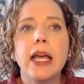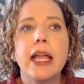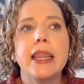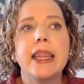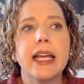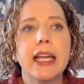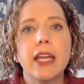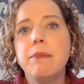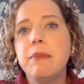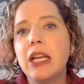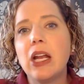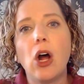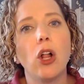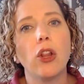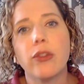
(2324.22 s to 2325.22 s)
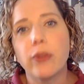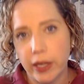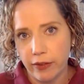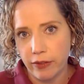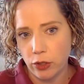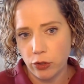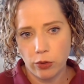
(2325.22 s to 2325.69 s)
that can meet all three of
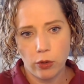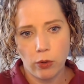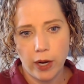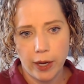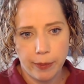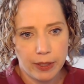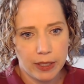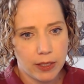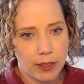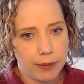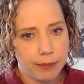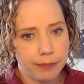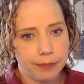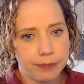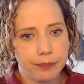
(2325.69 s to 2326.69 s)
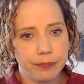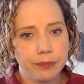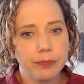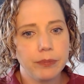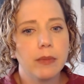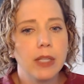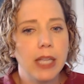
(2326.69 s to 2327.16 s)
those requirements.
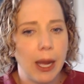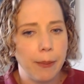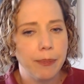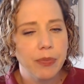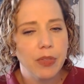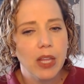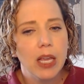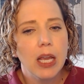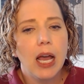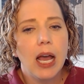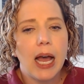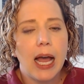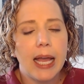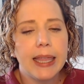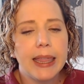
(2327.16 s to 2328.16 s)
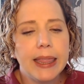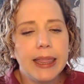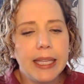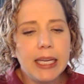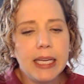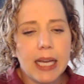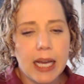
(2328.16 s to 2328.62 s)
Now, I
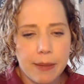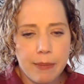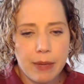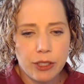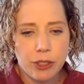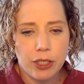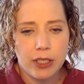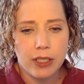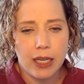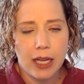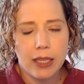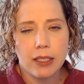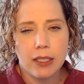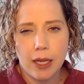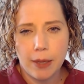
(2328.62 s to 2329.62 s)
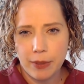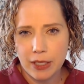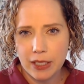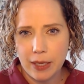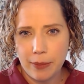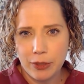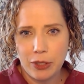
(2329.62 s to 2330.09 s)
think I mentioned at the top of this
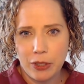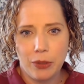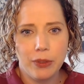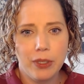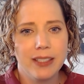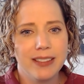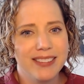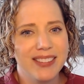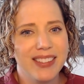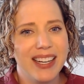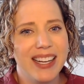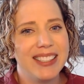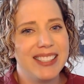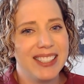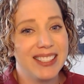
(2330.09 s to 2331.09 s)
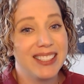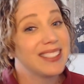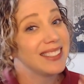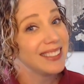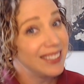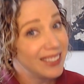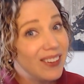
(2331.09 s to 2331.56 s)
episode,
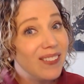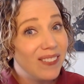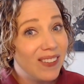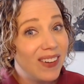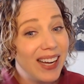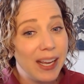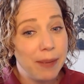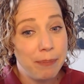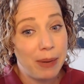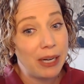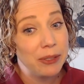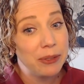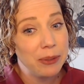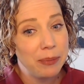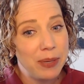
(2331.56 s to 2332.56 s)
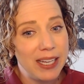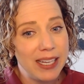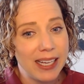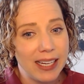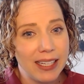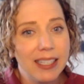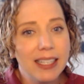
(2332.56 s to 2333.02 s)
it bears
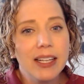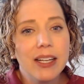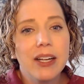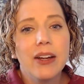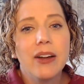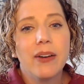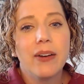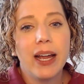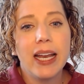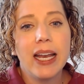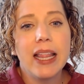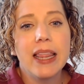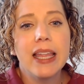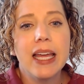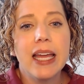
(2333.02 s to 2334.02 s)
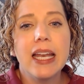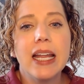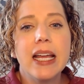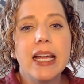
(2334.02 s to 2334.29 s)
repeating, right? That